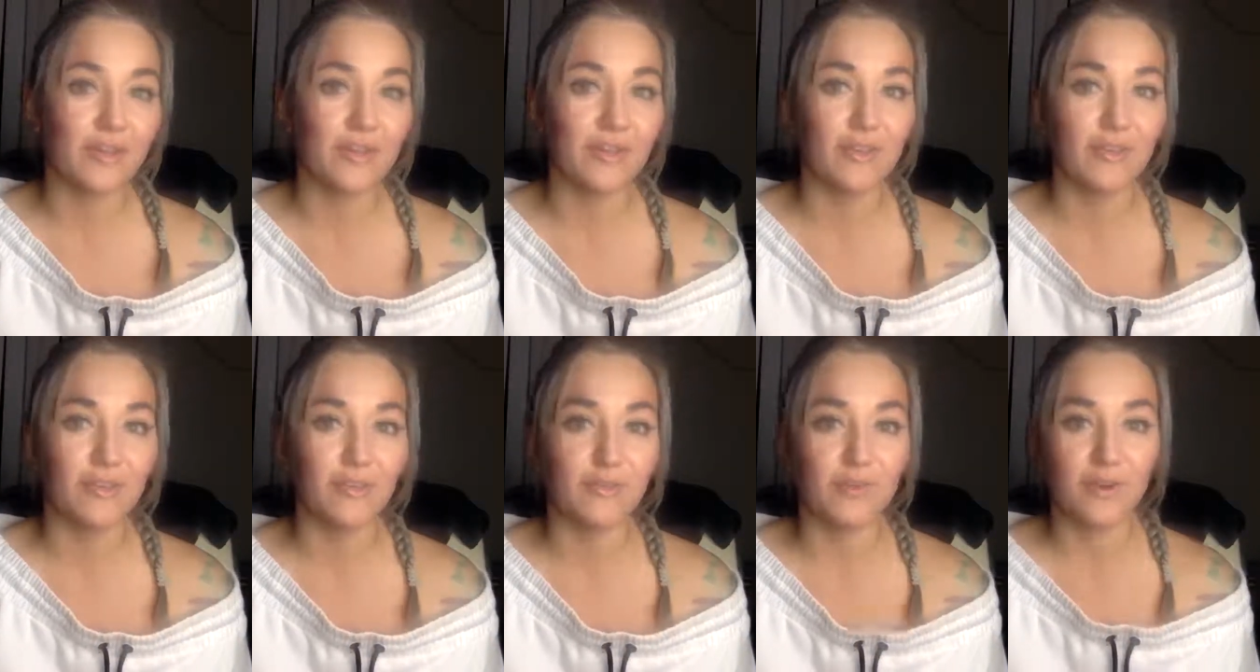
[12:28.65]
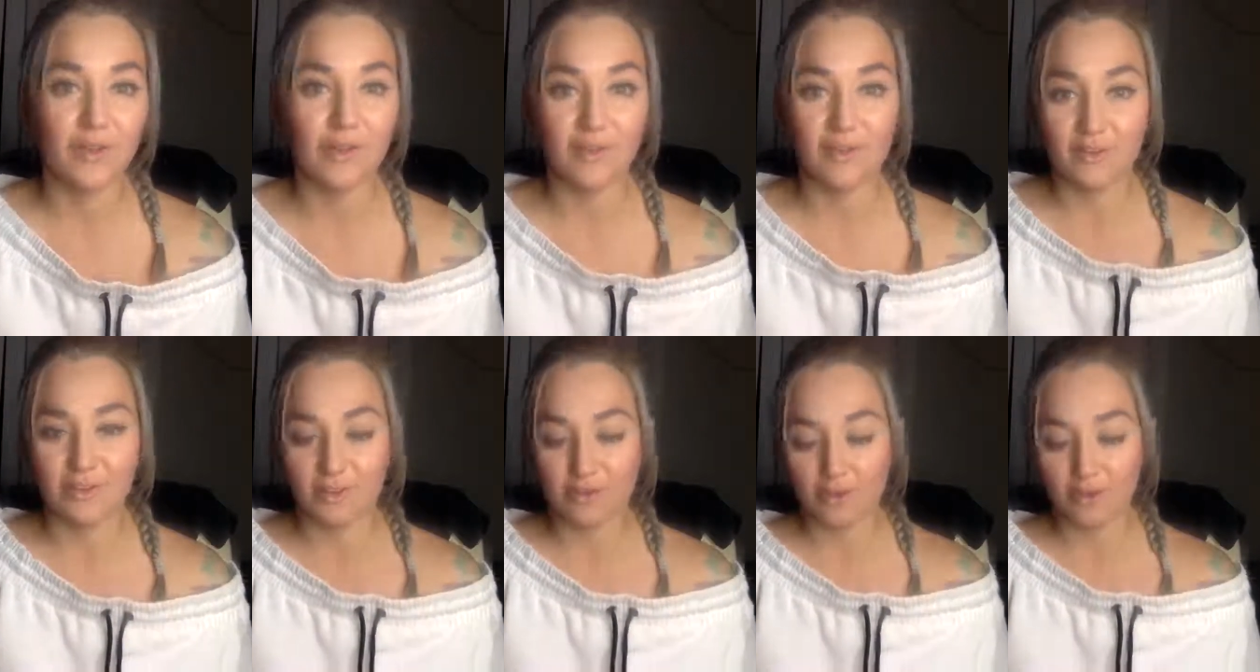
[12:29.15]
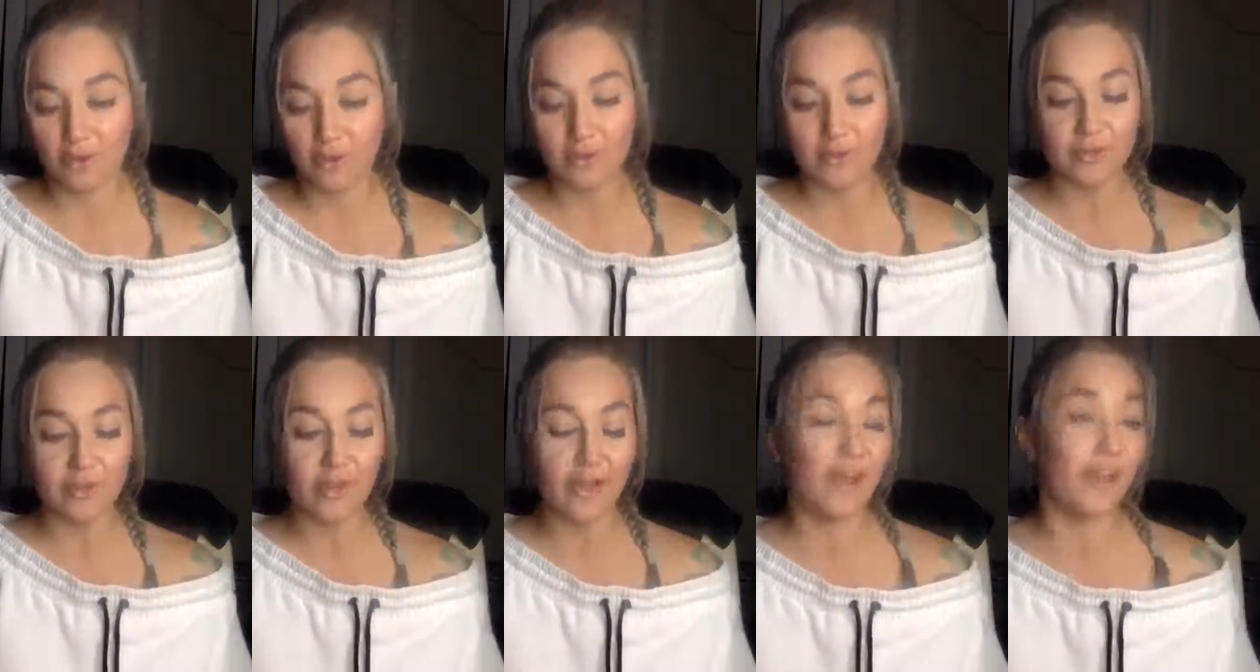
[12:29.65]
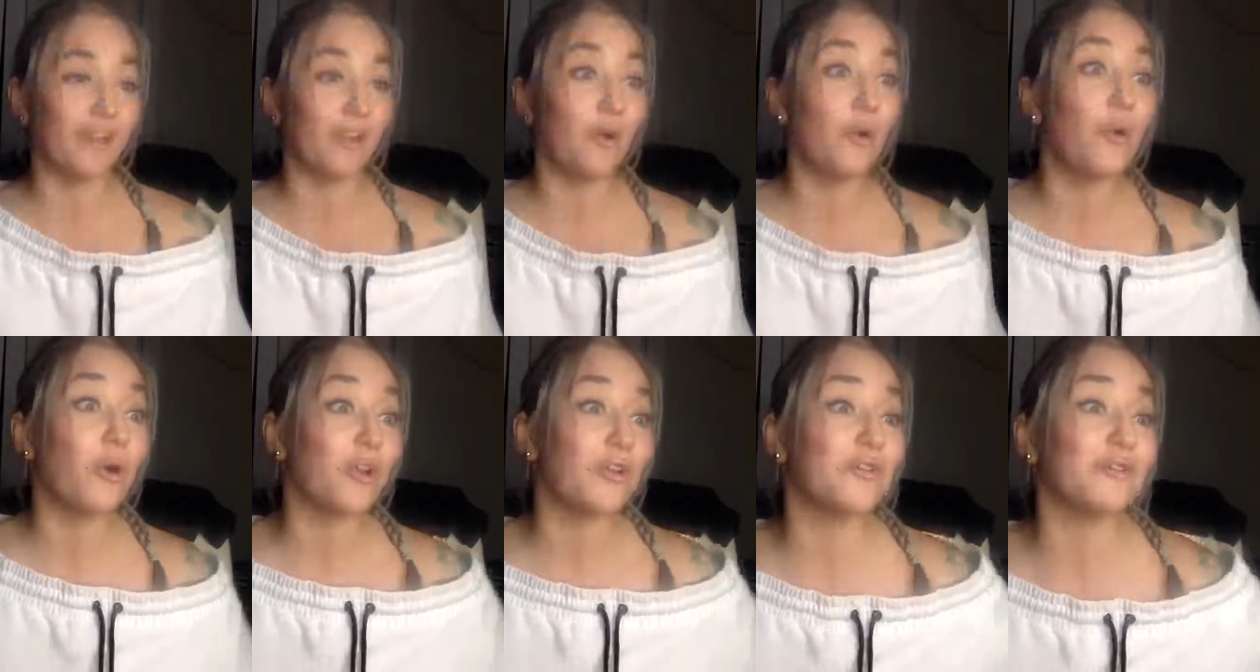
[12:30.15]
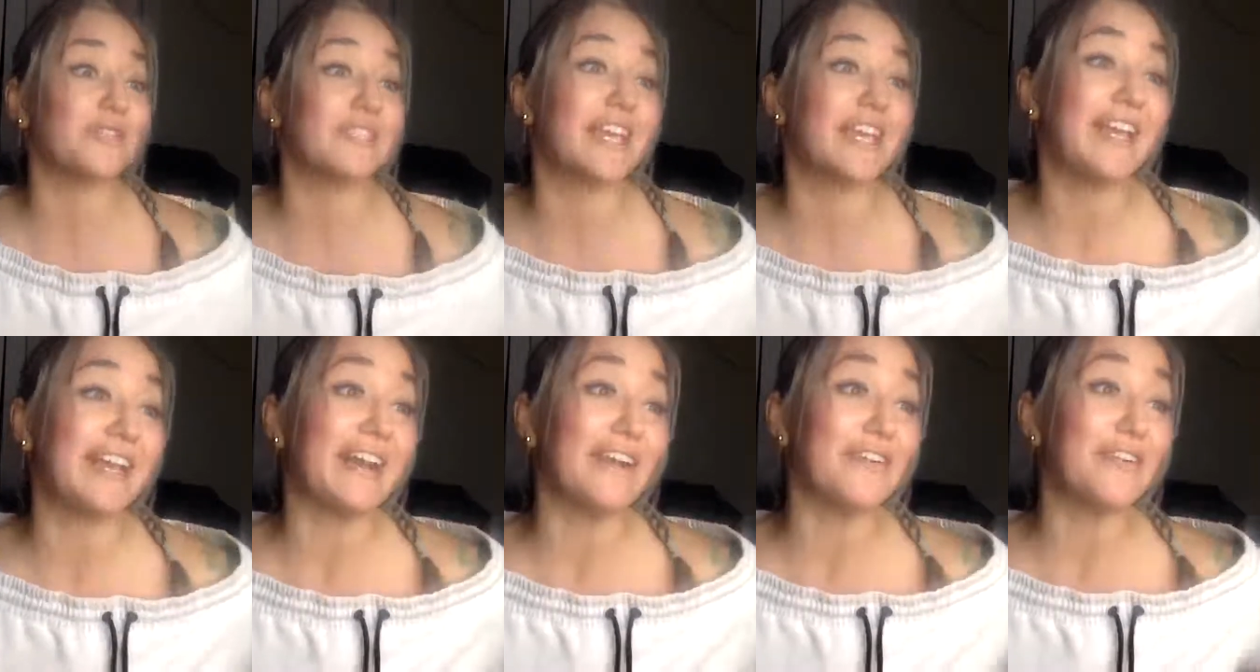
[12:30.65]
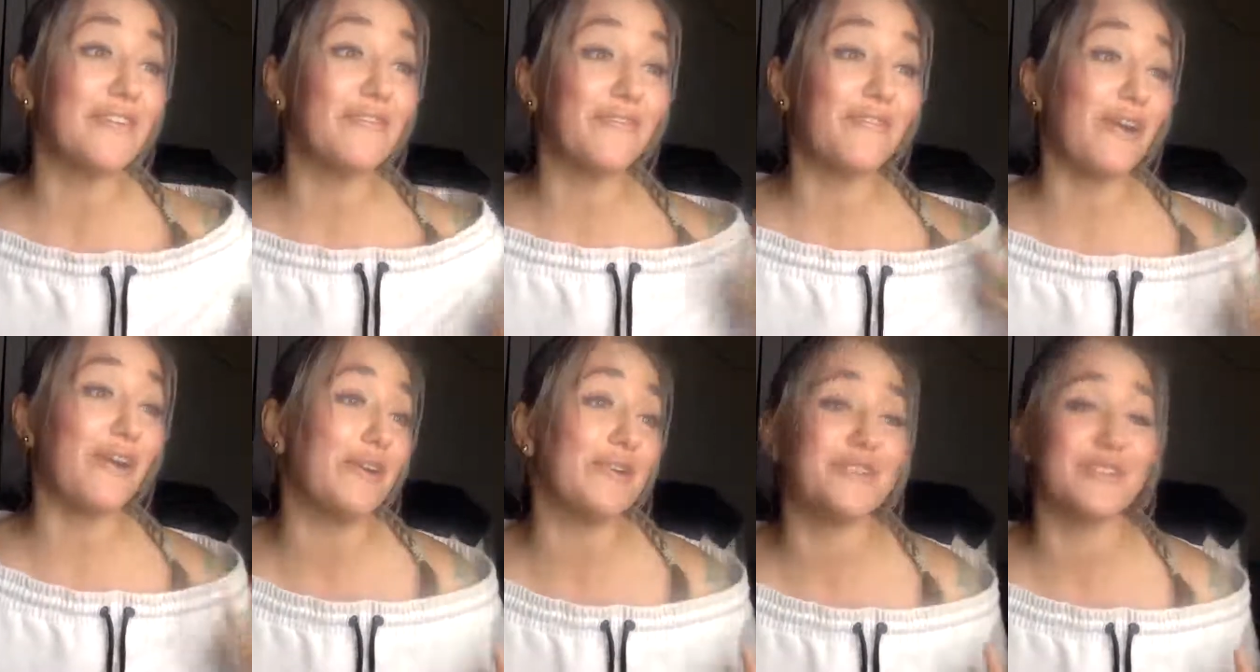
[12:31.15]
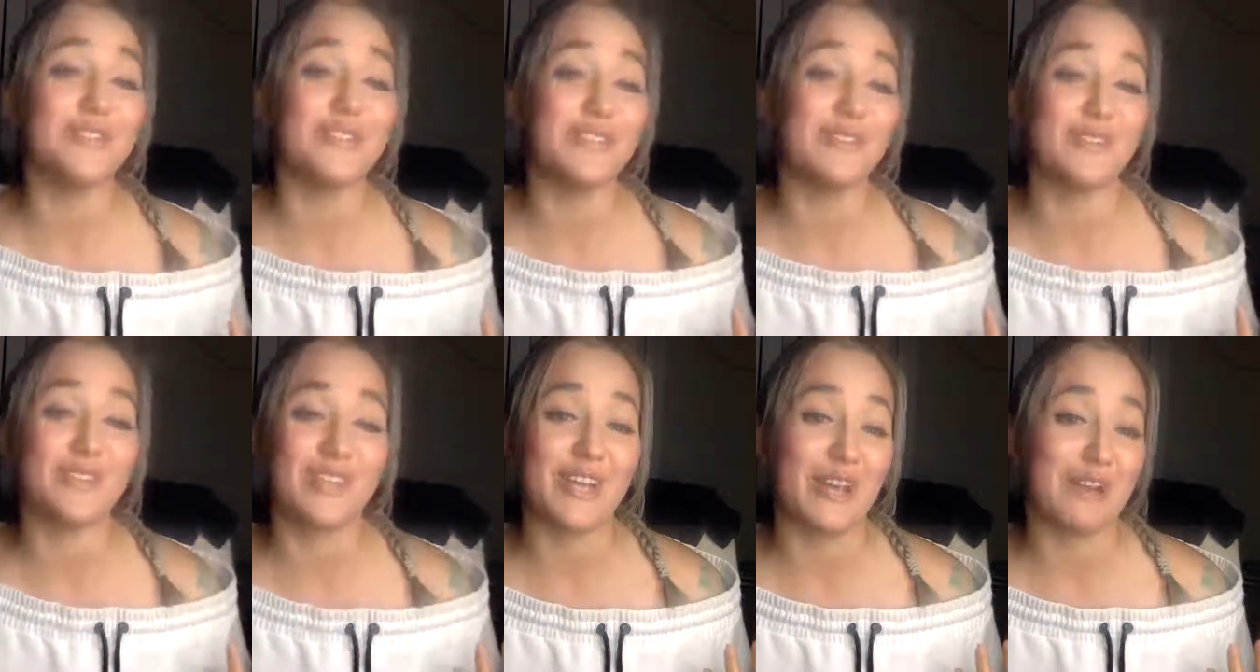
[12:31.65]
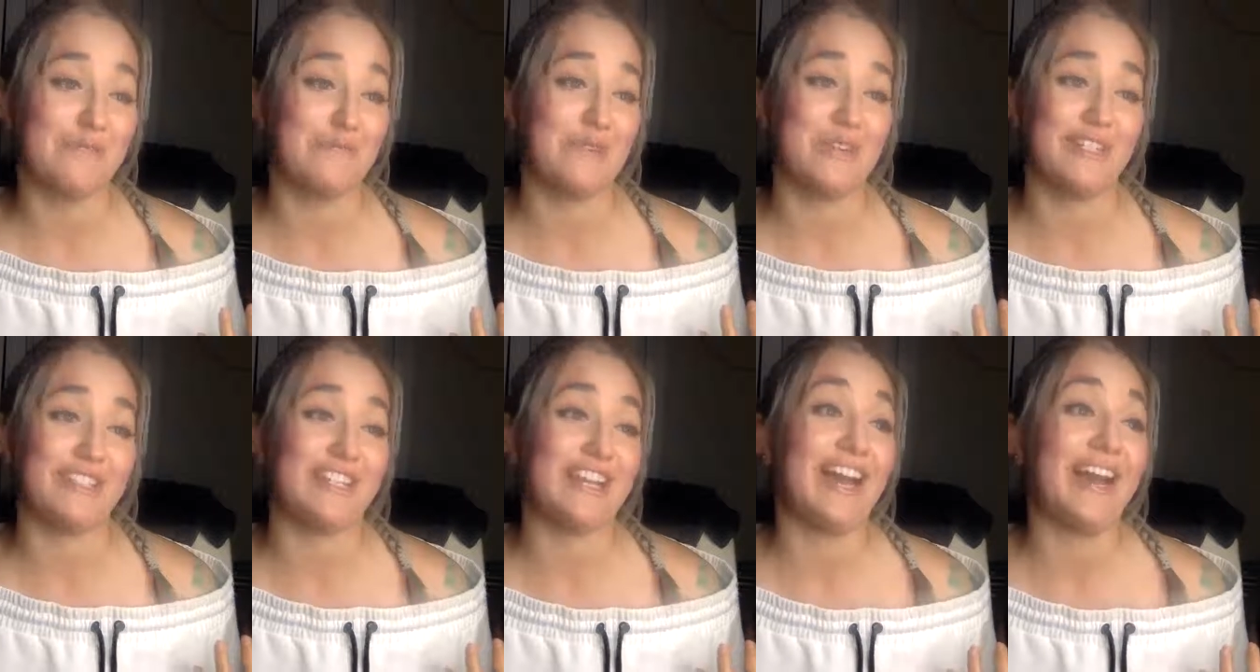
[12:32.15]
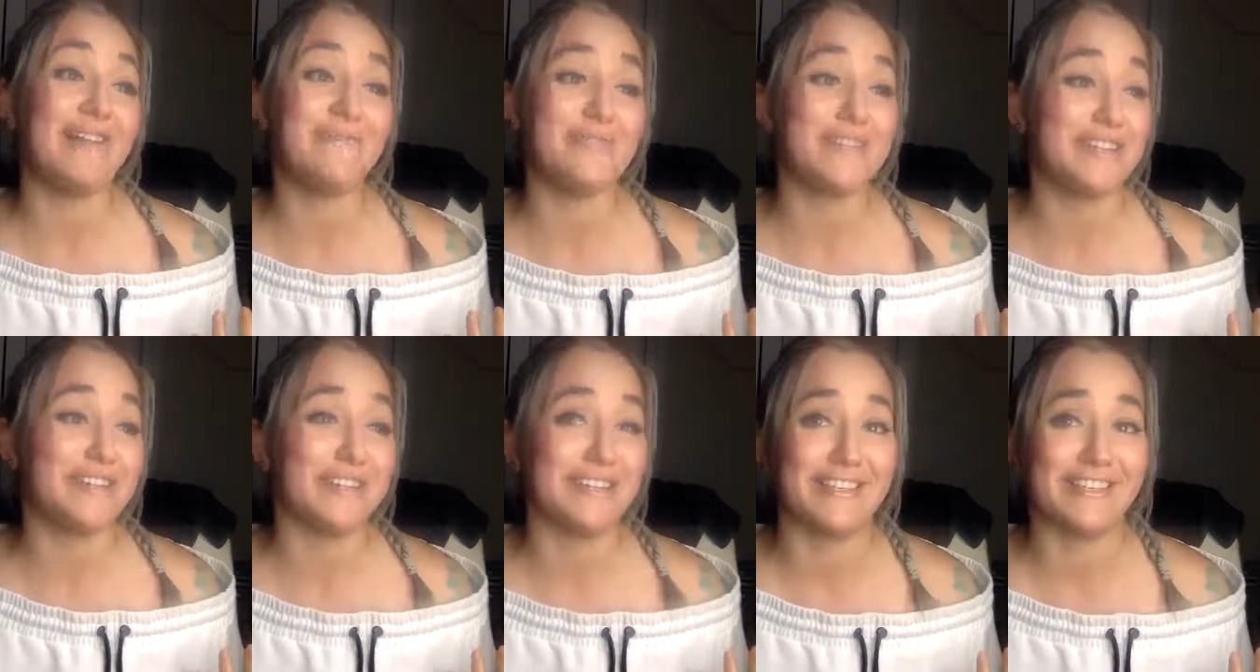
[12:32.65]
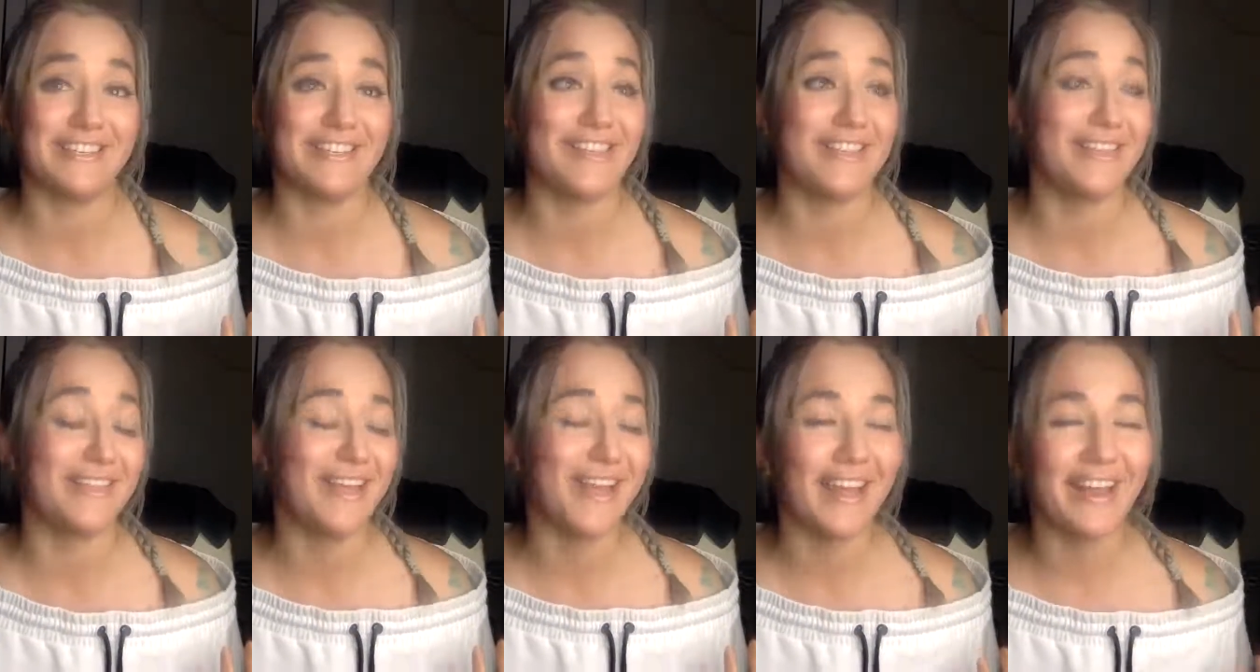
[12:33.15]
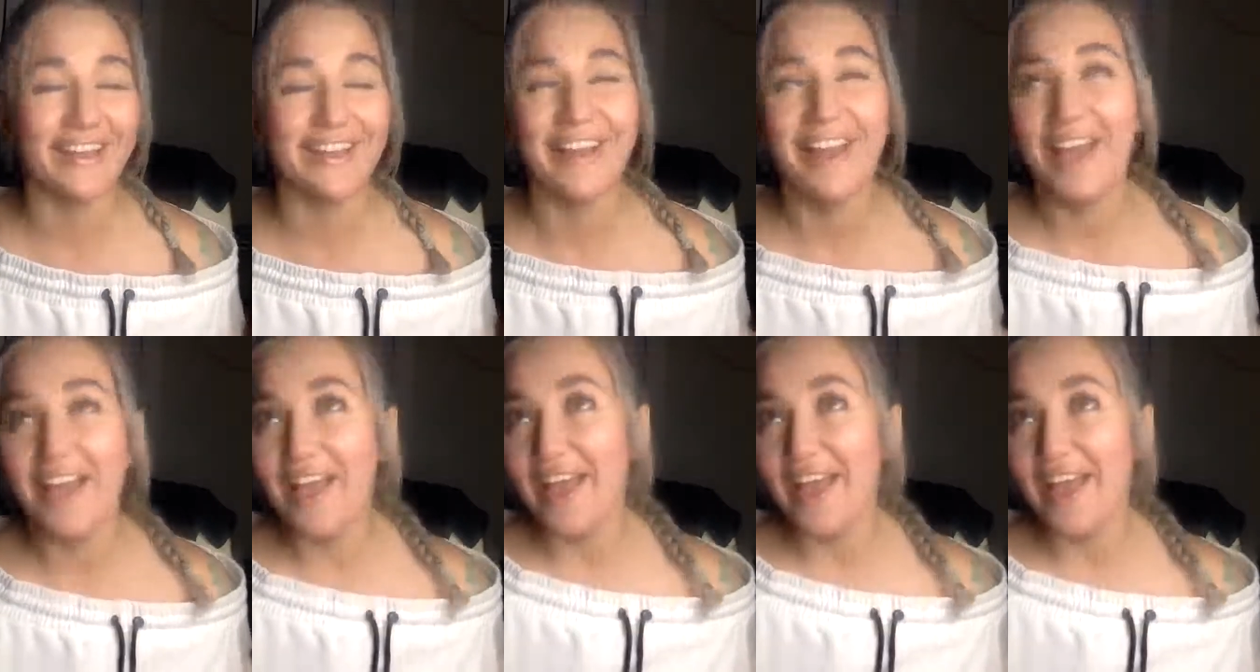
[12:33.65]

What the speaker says: You go online, or you take out your phone to check what time it is, and then